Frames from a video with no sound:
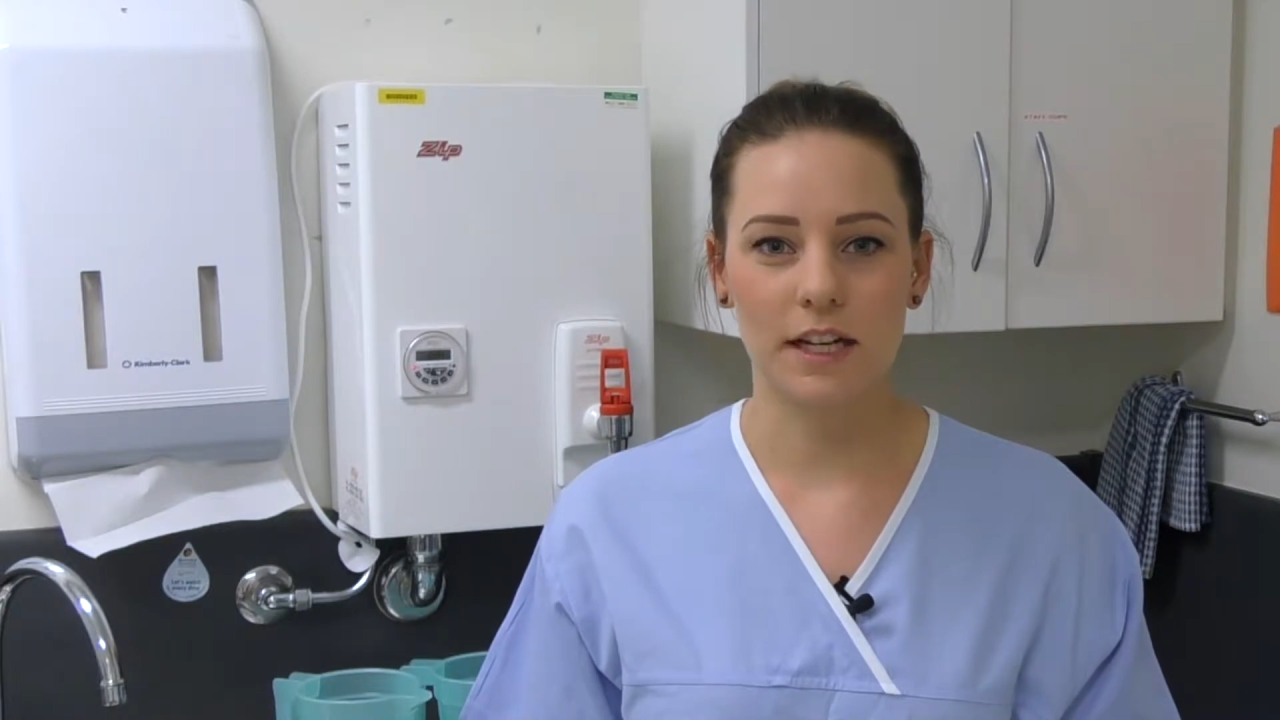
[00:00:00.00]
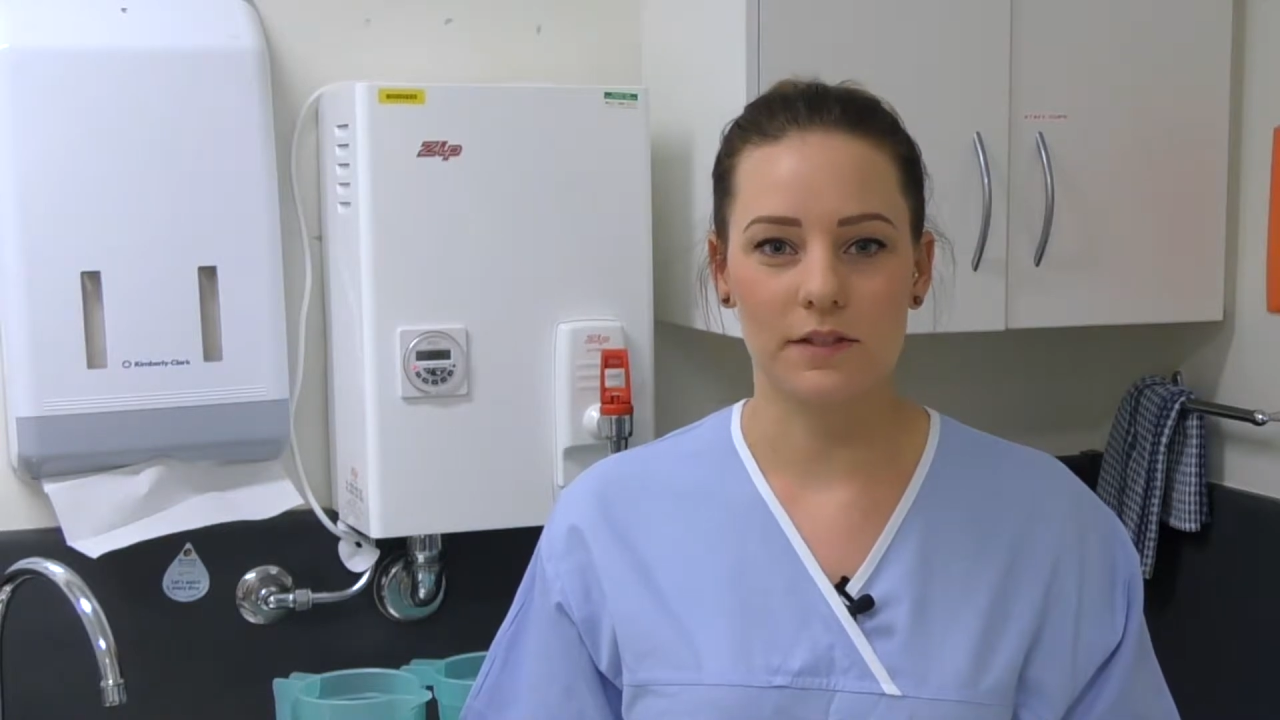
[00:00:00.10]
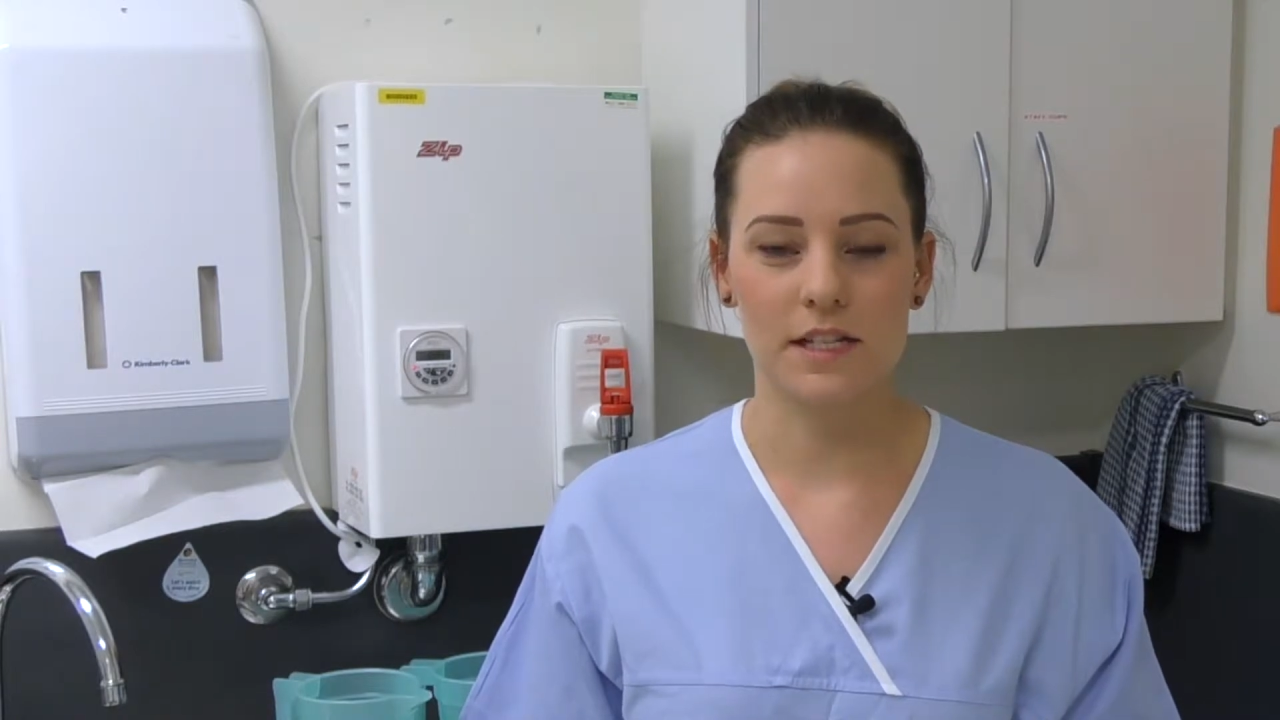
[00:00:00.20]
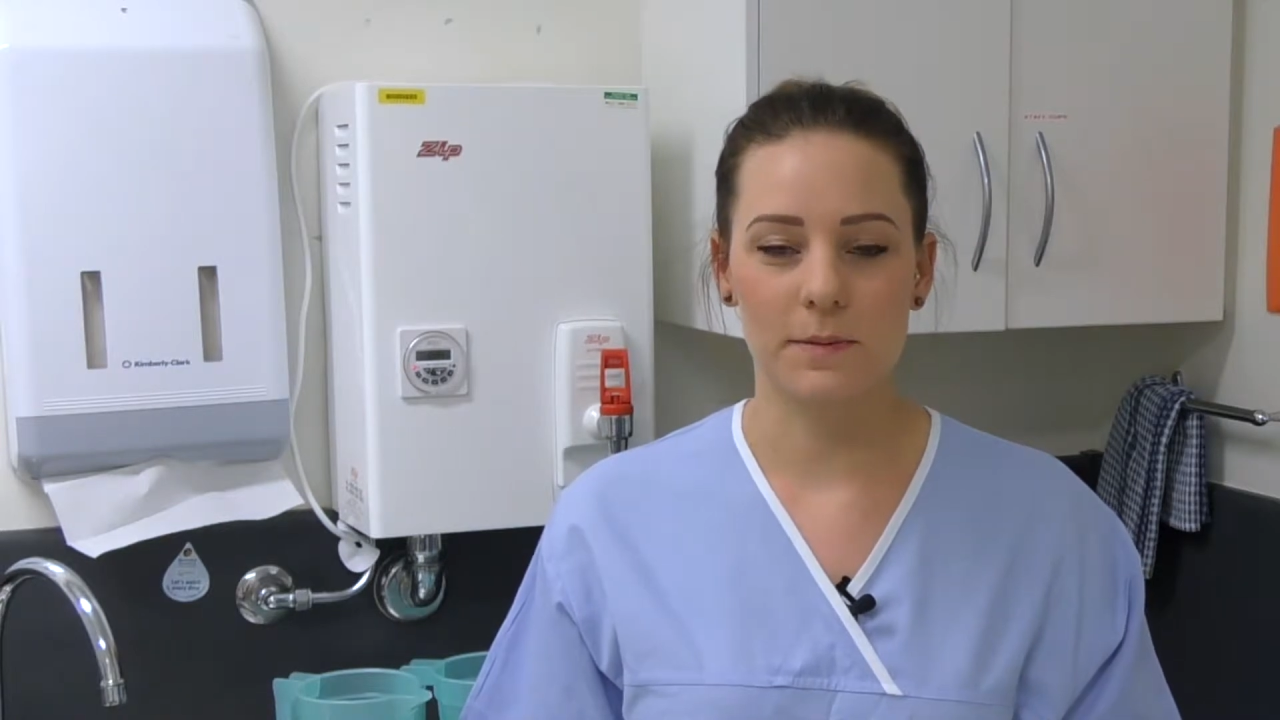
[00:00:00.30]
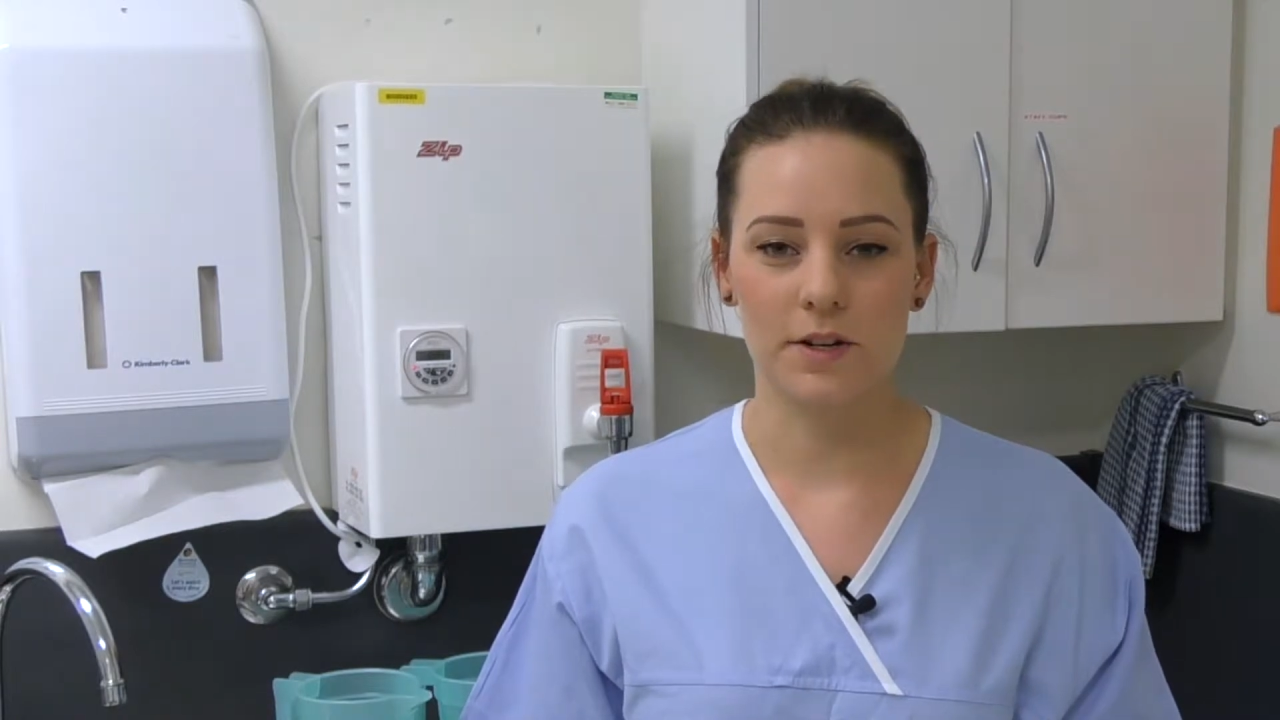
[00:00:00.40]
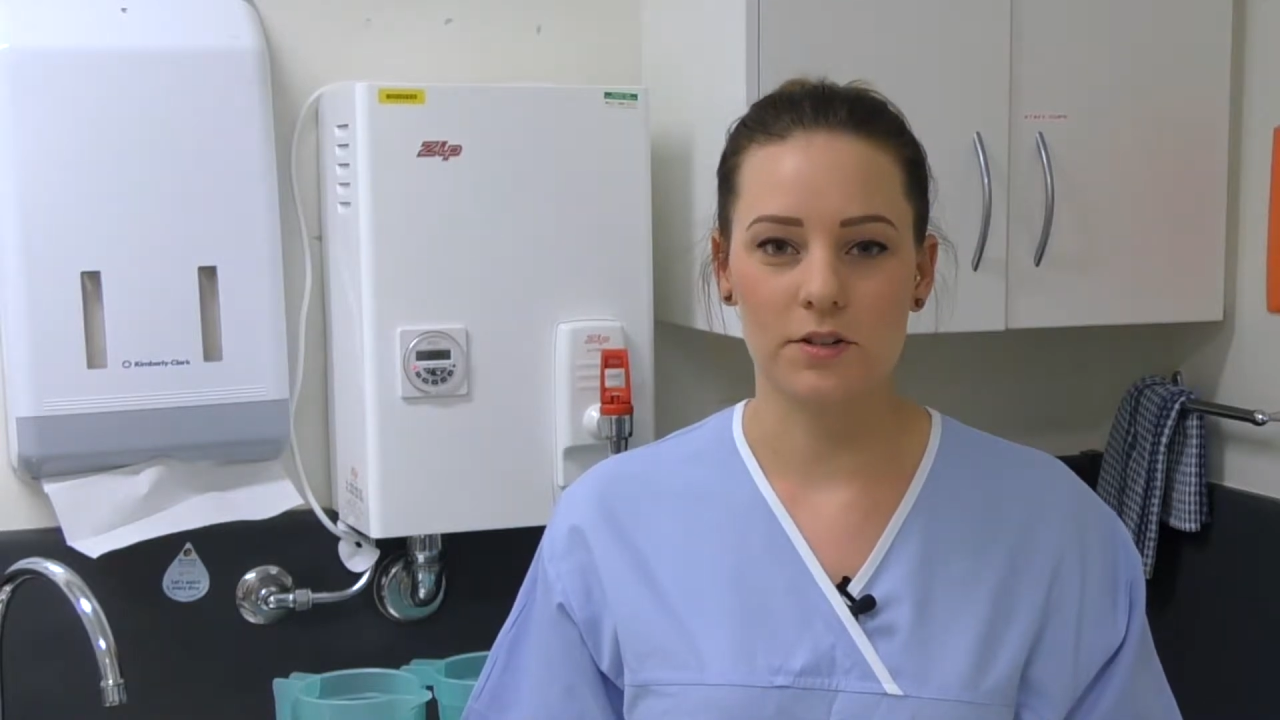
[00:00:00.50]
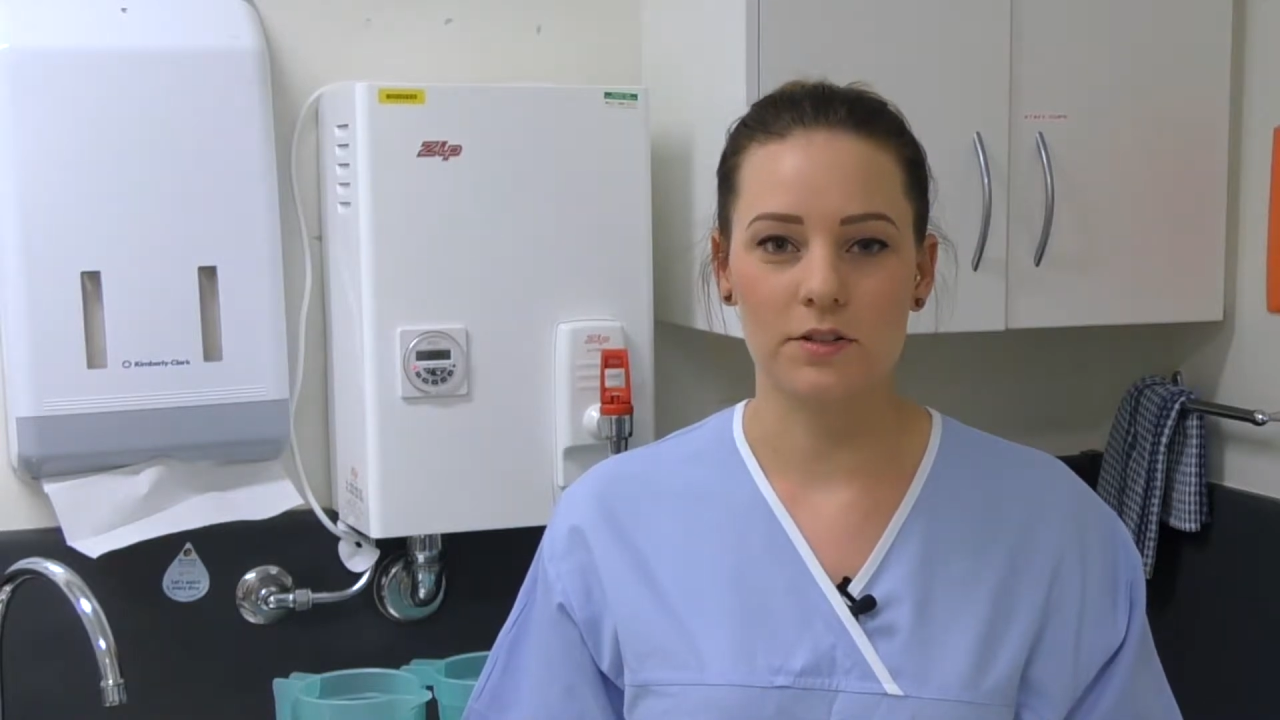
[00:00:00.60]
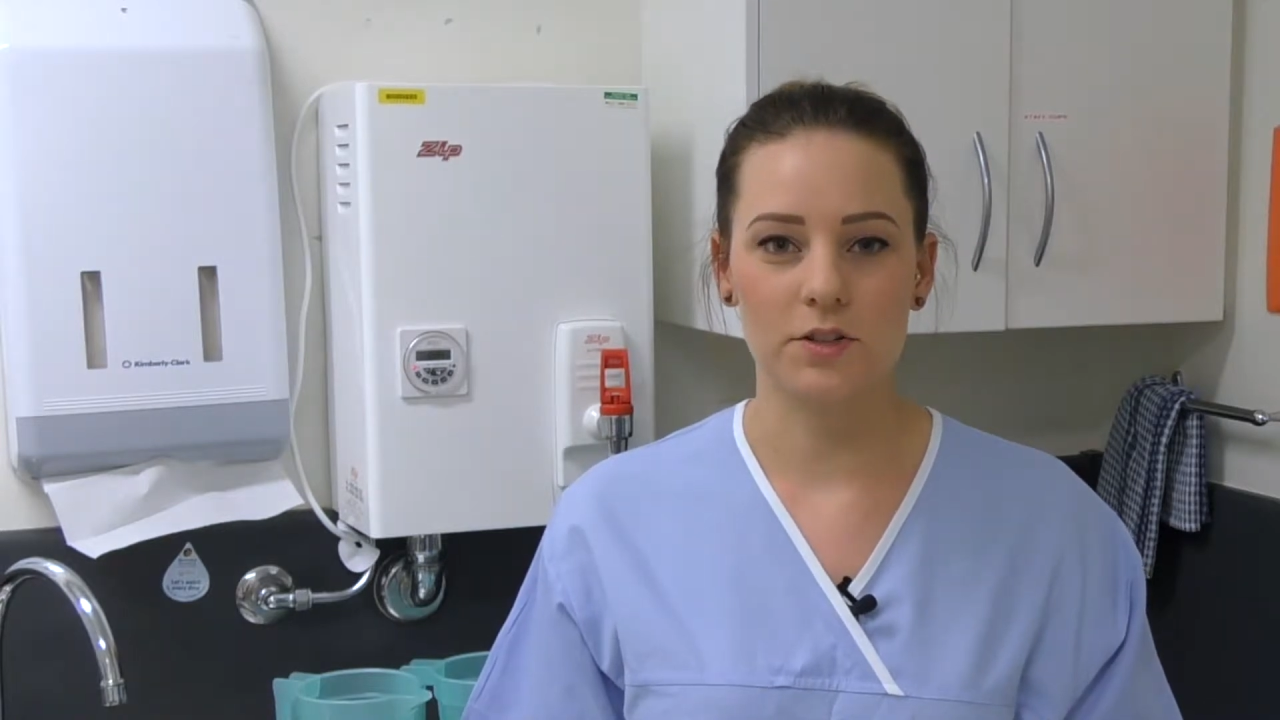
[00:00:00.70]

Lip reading: given special